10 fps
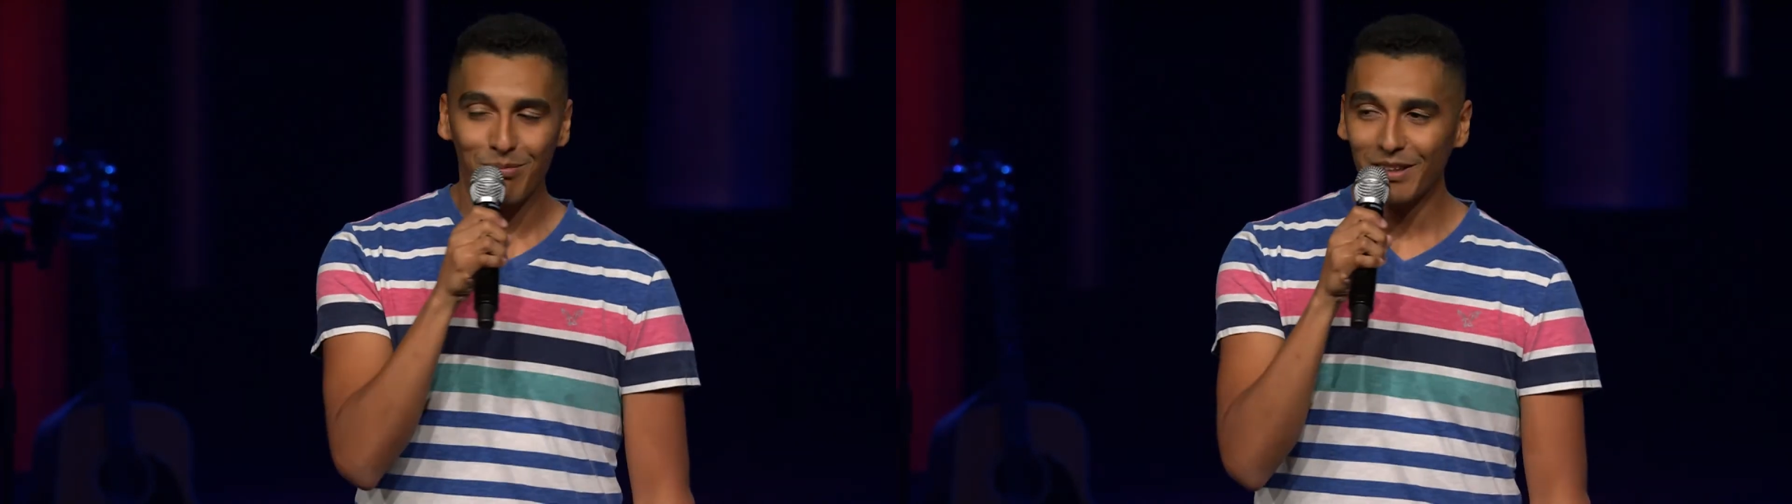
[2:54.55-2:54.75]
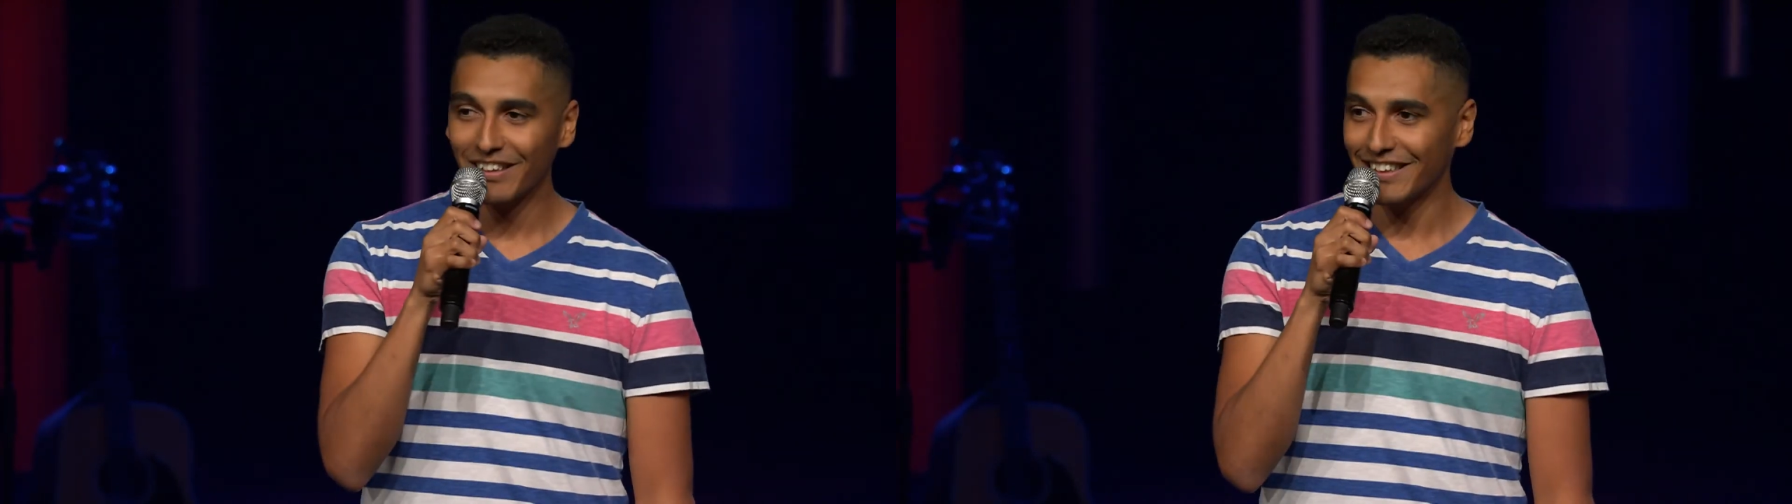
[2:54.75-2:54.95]

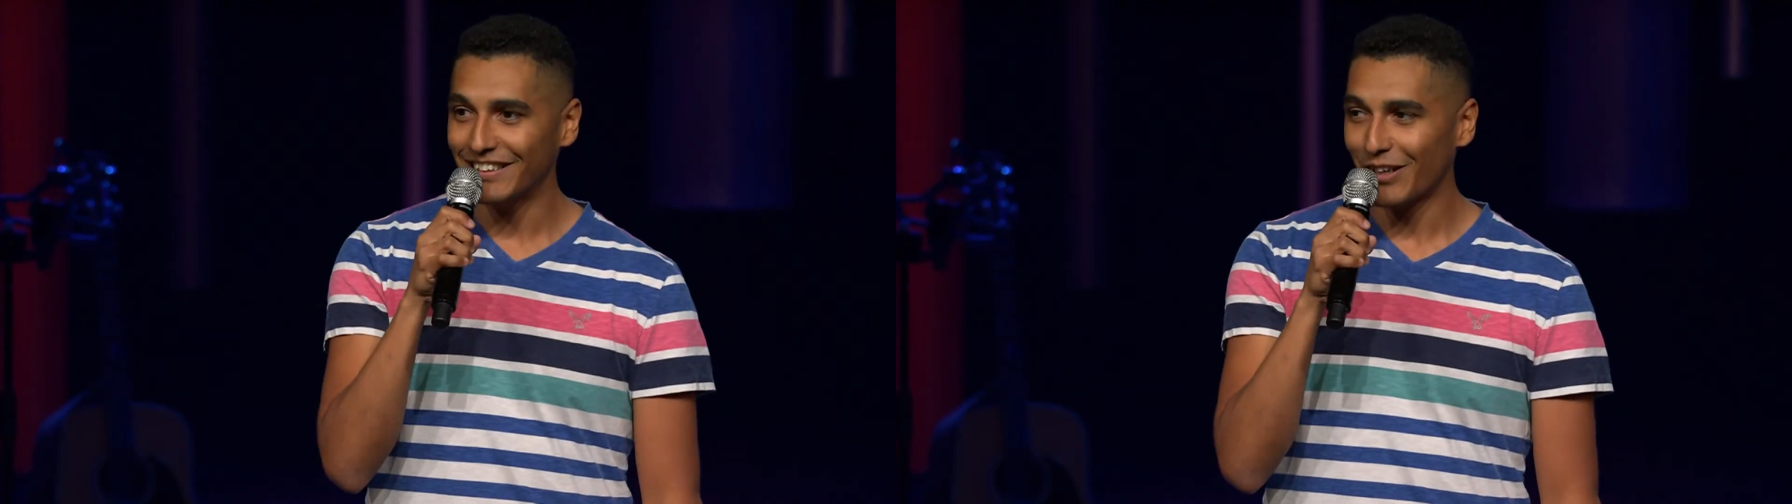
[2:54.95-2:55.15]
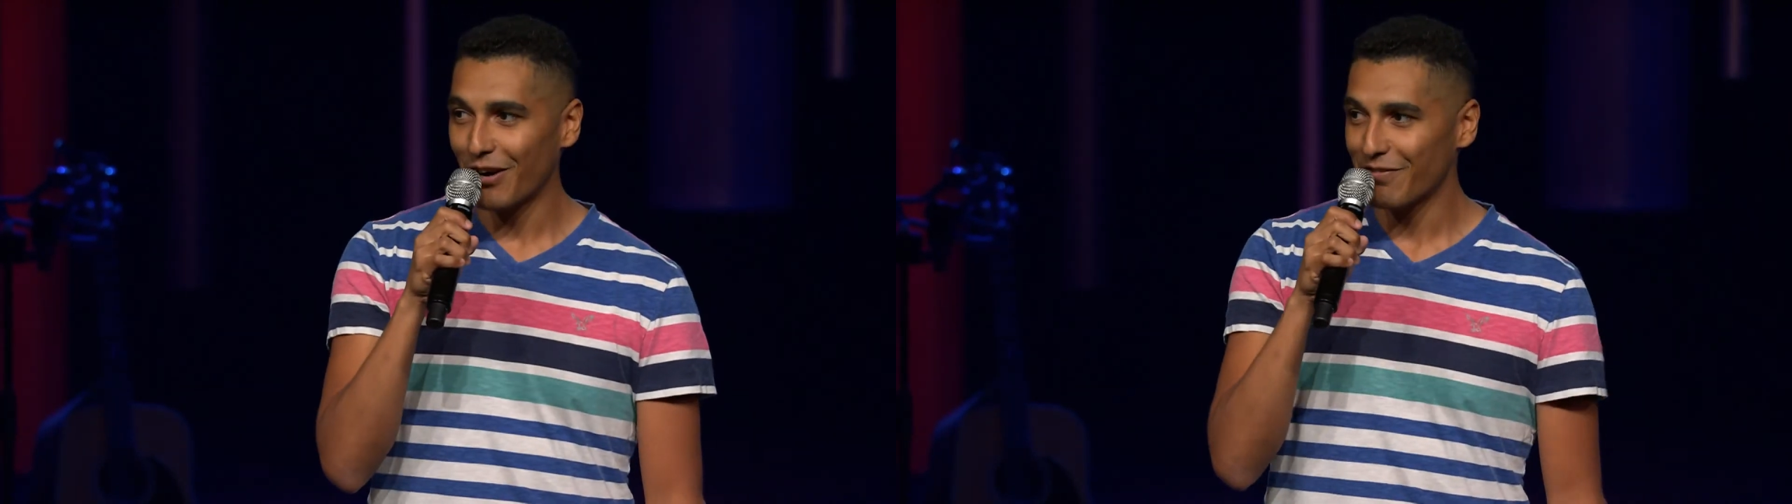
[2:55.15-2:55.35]
plugged
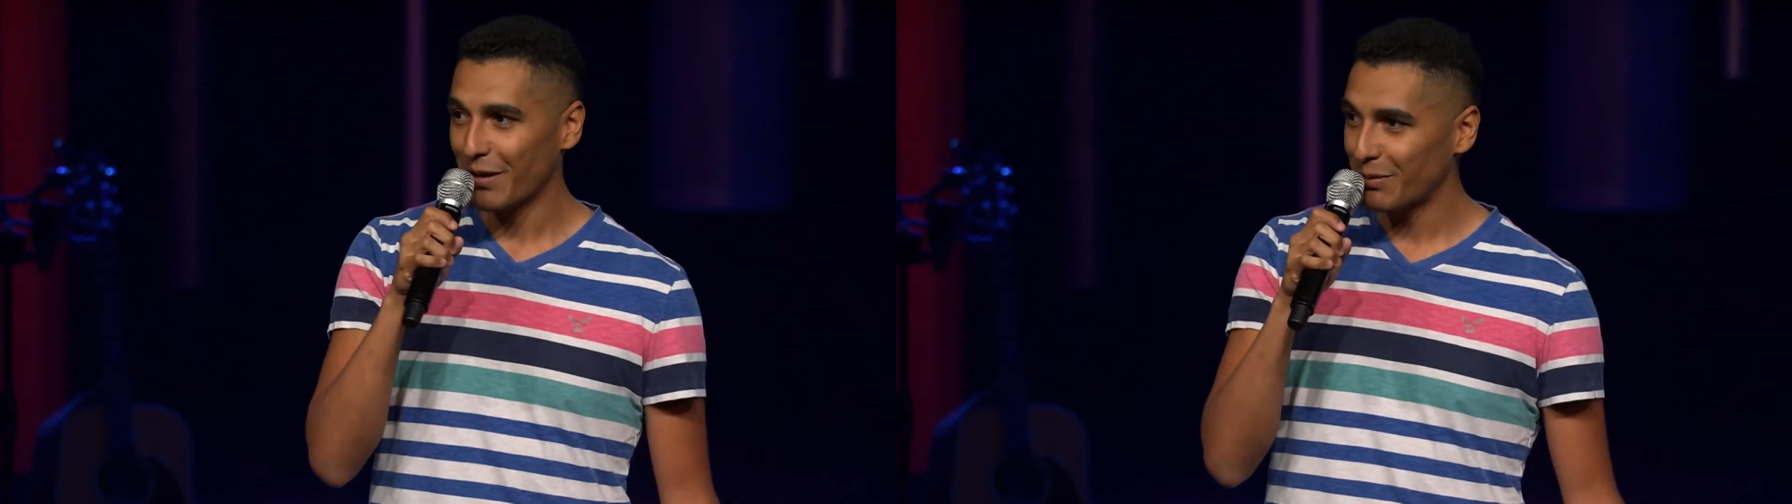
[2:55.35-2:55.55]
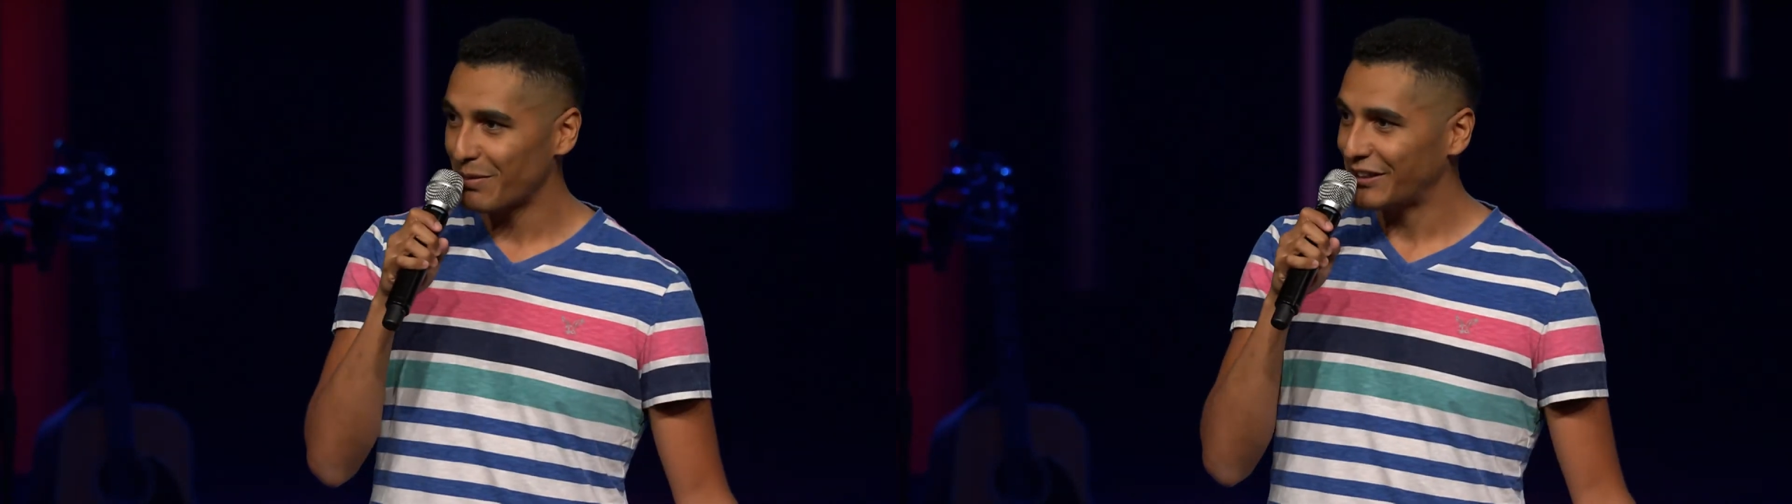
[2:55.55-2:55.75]
into our family